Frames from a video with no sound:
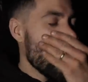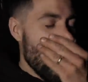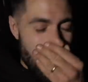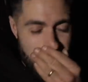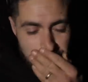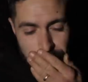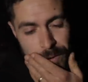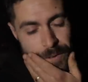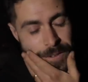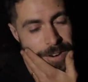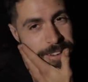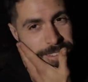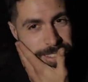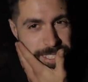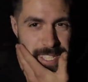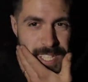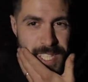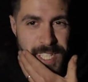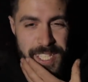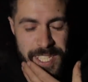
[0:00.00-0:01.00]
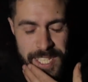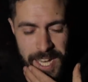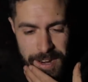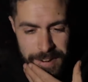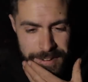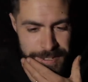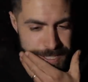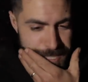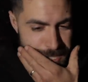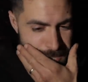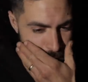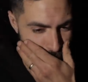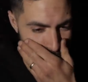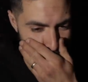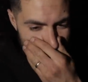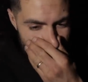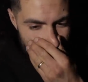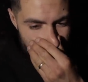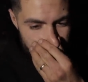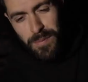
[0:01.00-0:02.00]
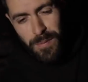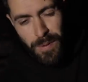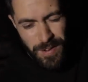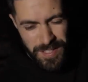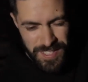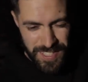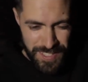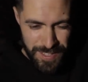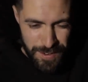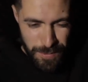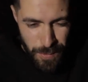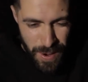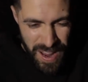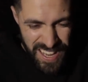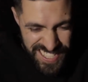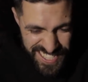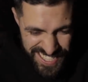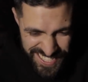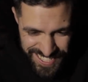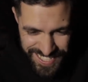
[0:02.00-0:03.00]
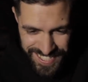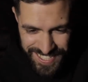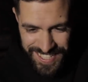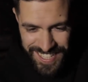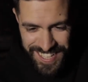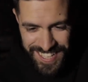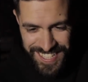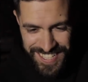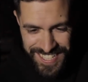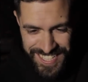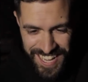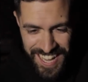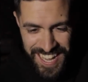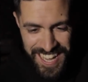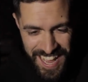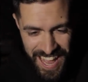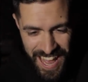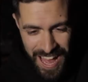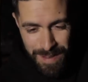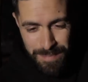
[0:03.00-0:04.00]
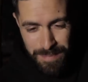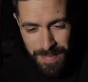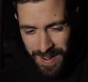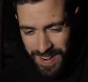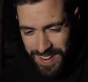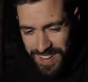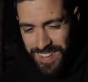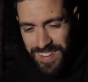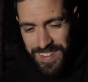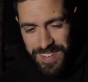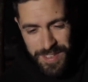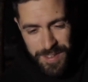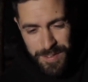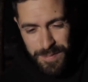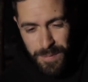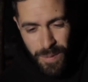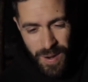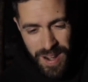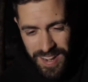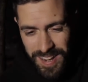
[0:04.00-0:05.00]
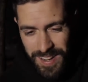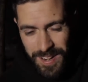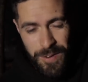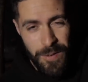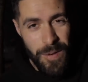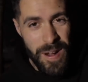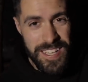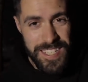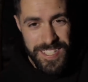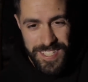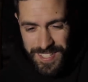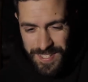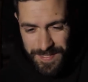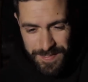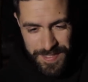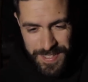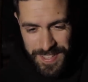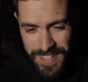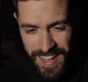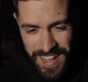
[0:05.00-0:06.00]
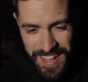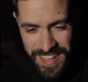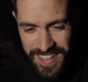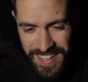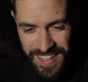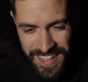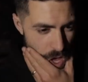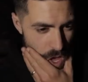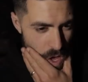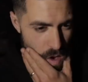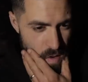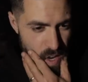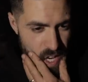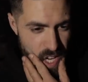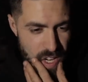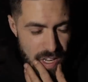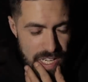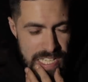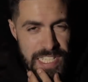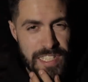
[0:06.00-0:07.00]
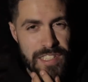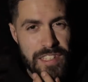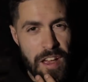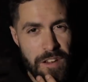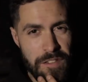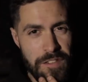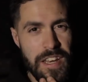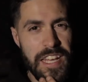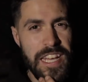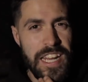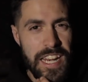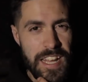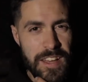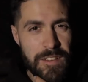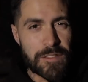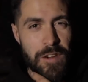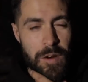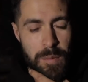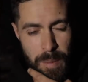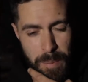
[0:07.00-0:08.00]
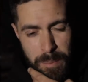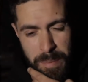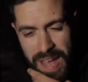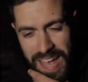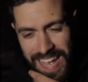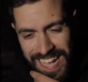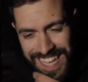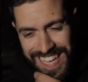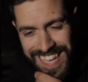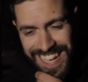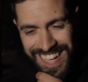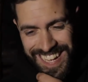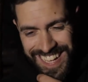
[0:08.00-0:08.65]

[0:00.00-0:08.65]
I've got to answer this seriously as well. What a question! Jay Hamburg, you win question of the day. I reckon I could definitely cling film a pig